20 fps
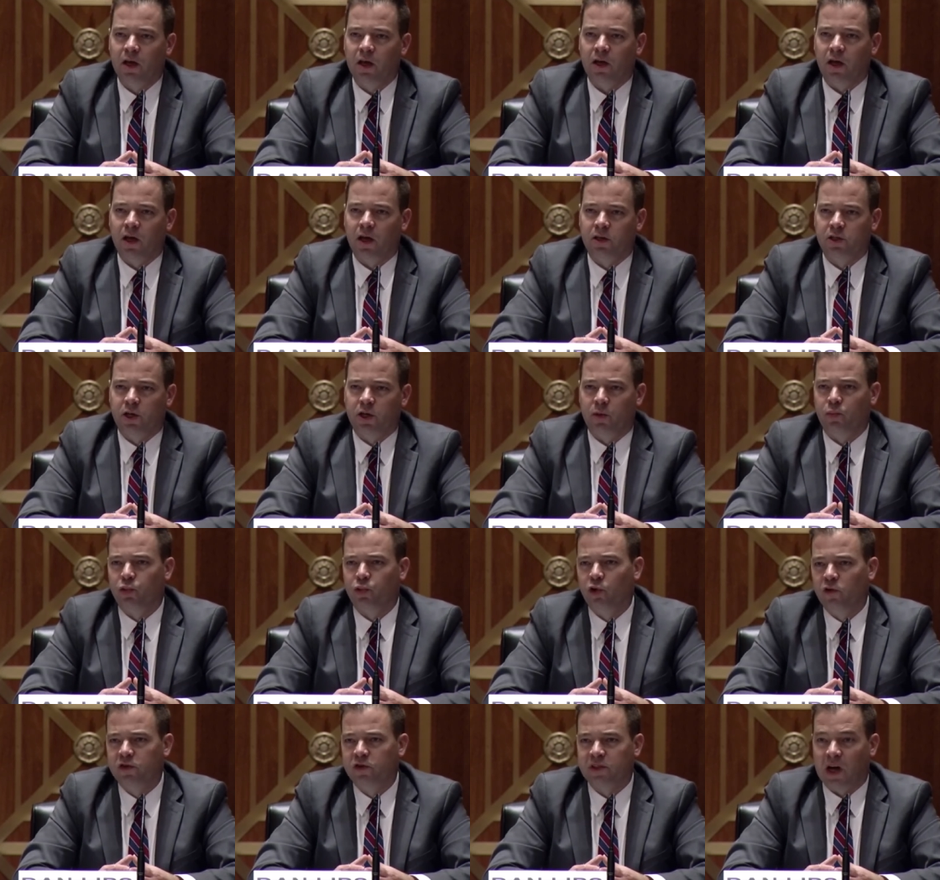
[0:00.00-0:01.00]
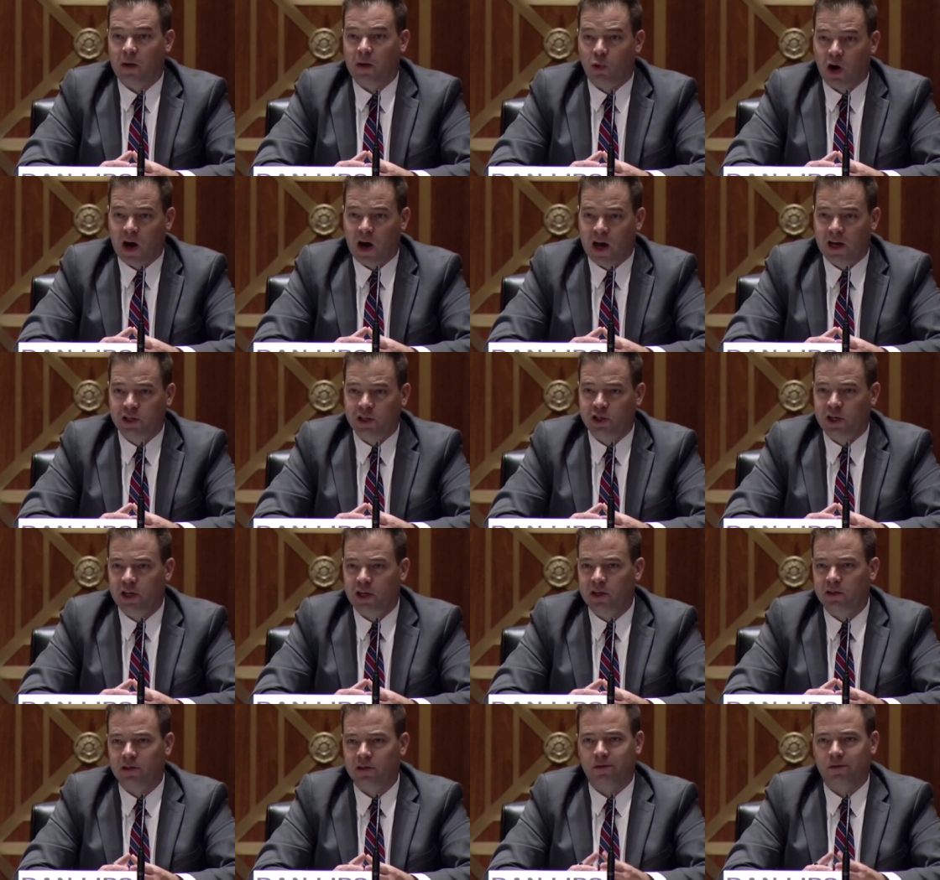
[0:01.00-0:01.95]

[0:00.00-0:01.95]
uh, to improve cyber hygiene,